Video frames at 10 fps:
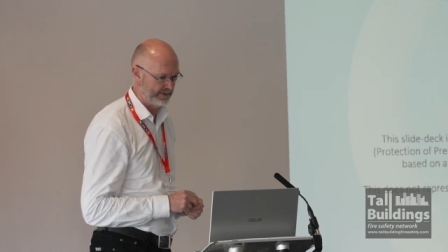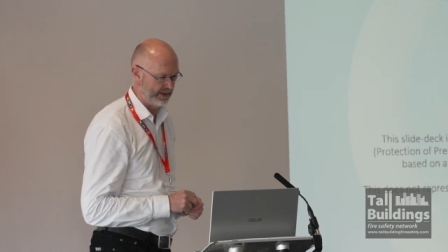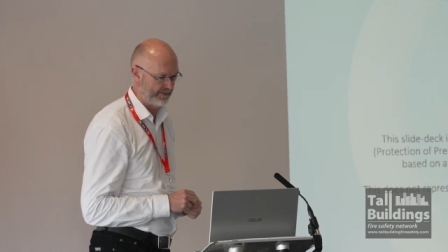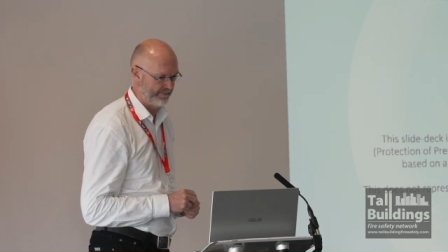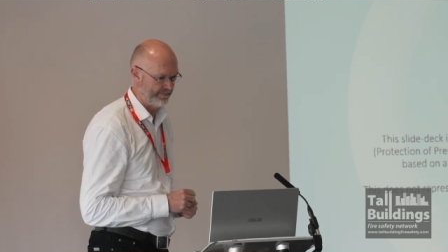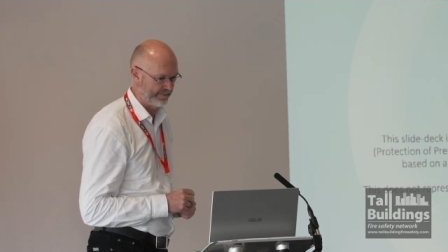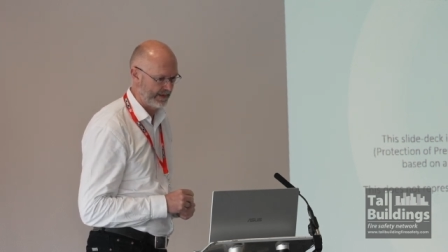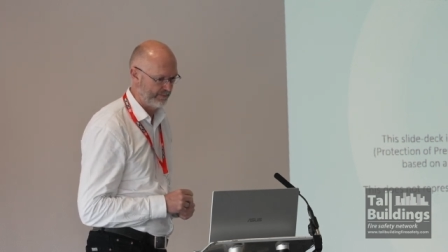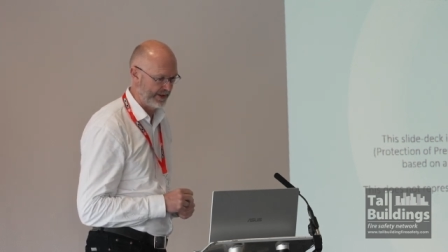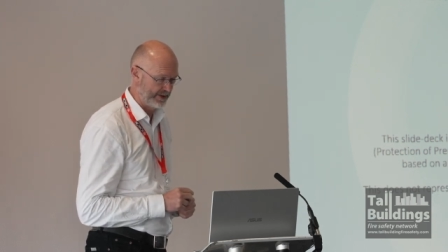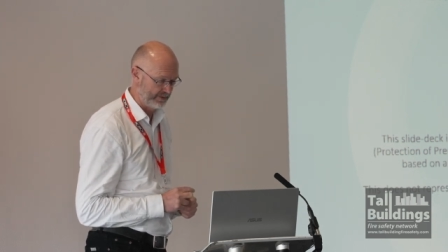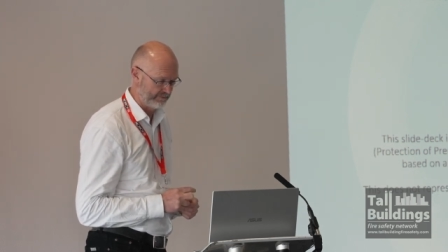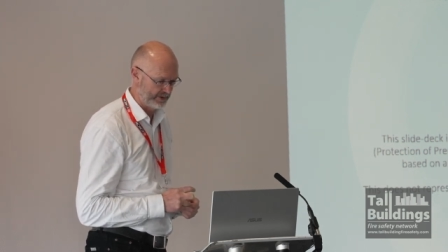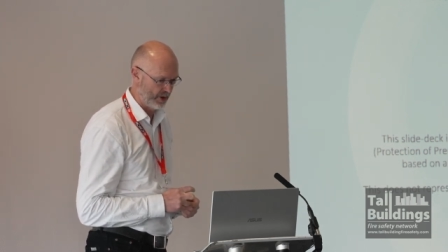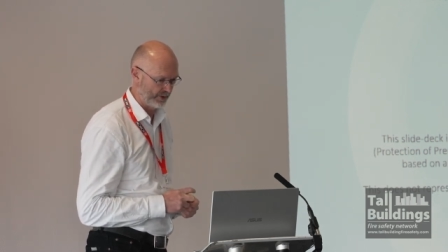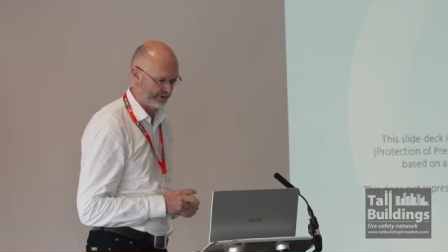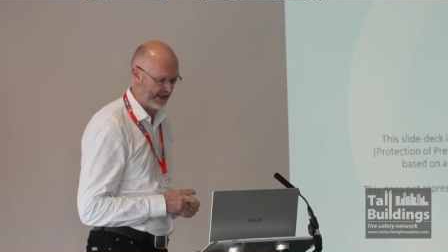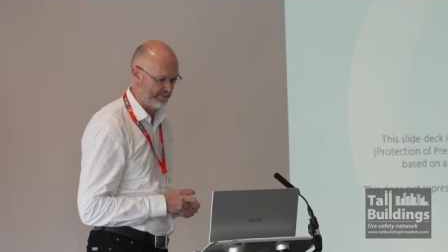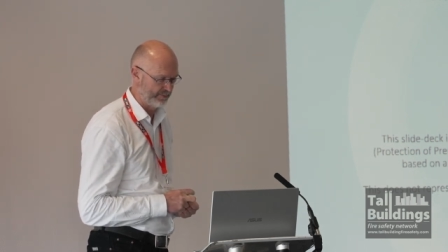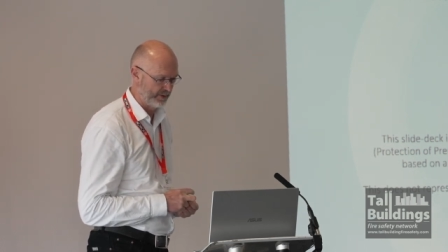Um, Brendan Cox
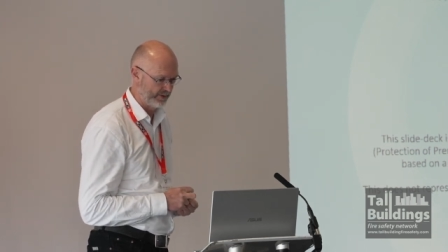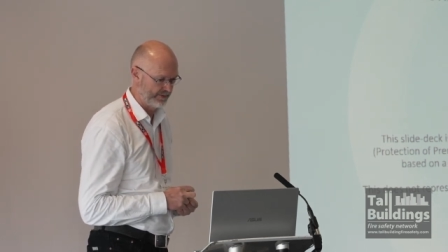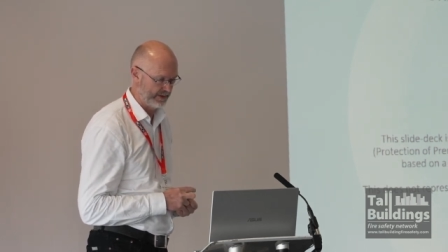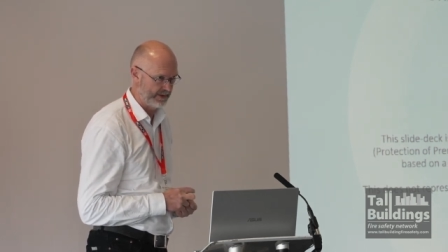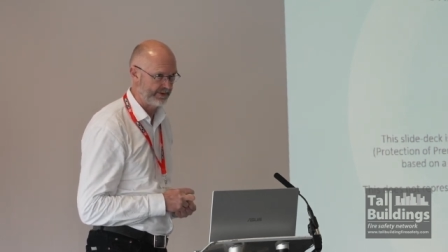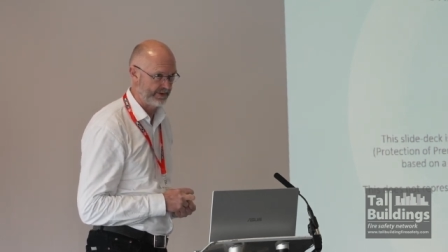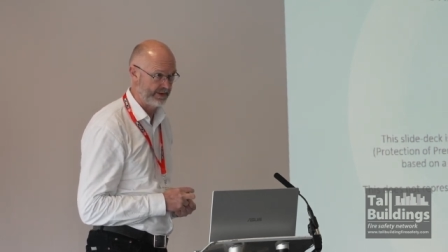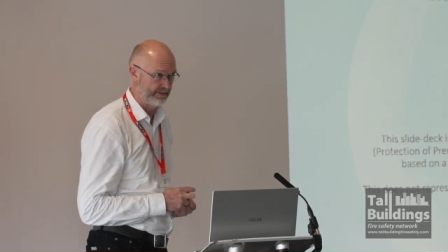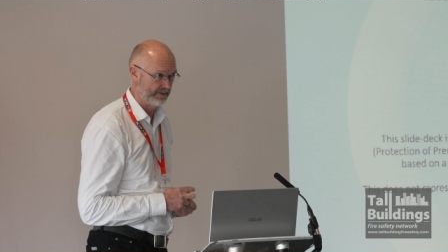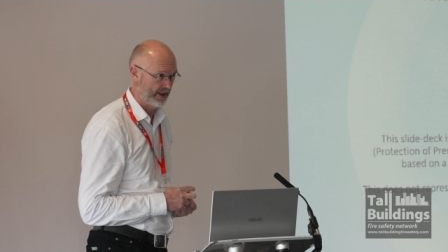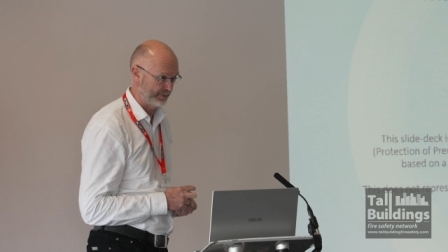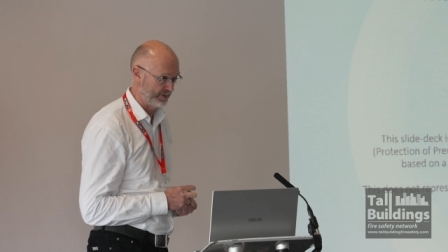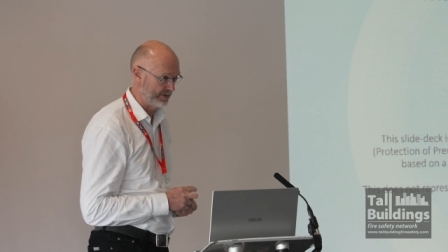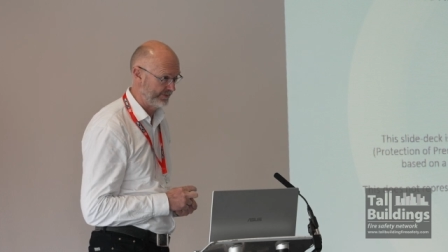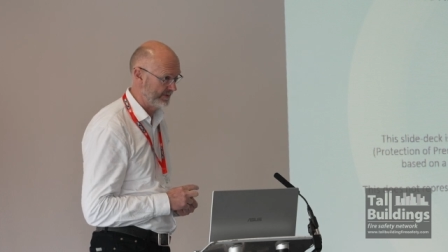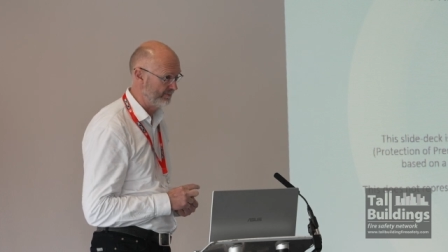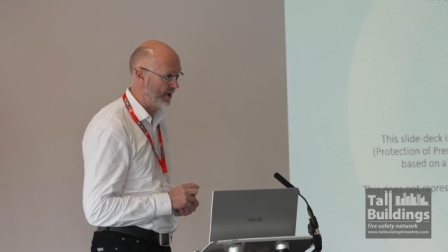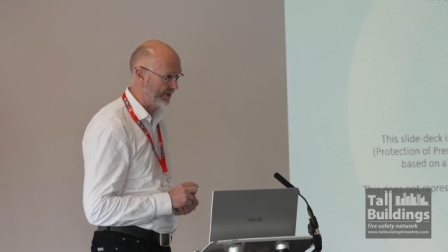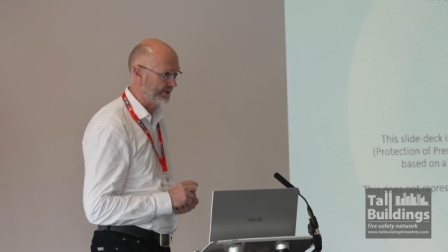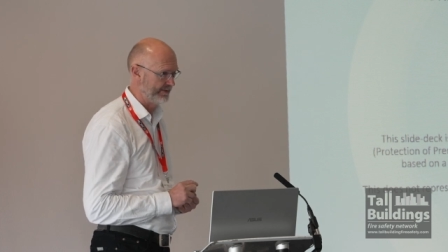came on board. He's the husband of the
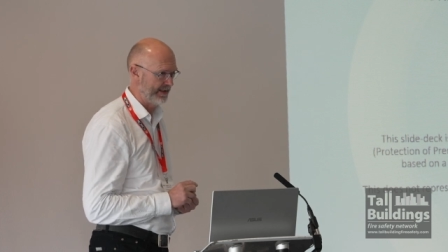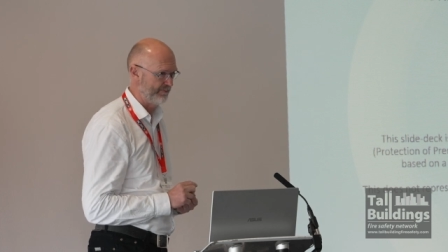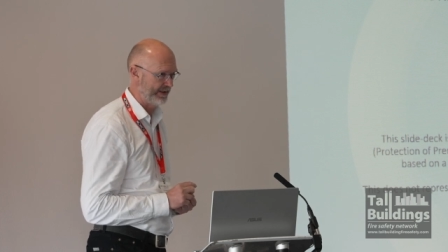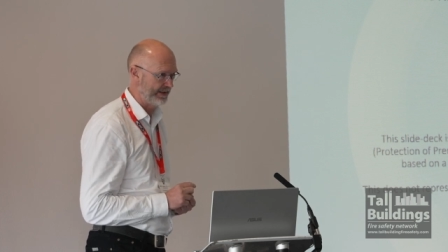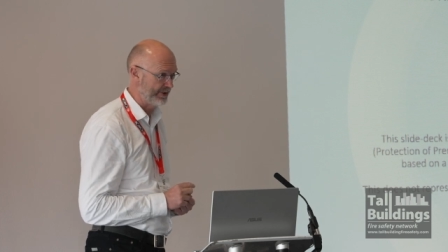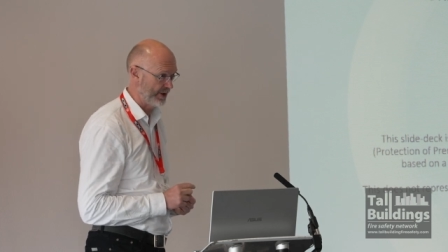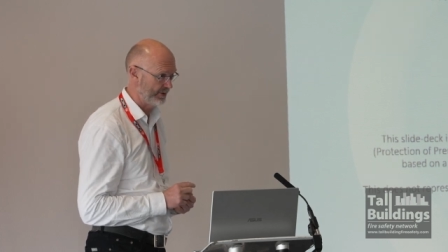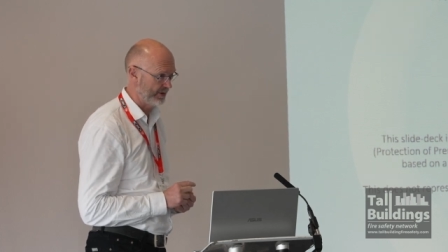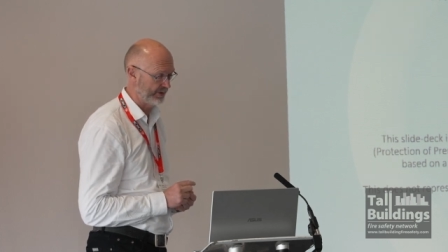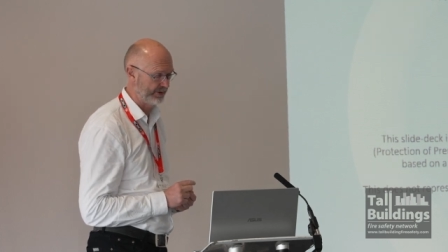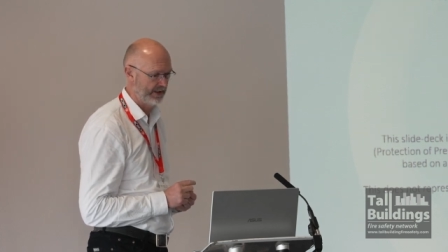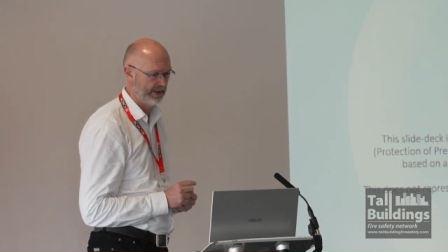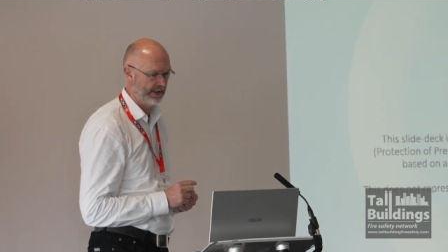murdered MP Jo Cox.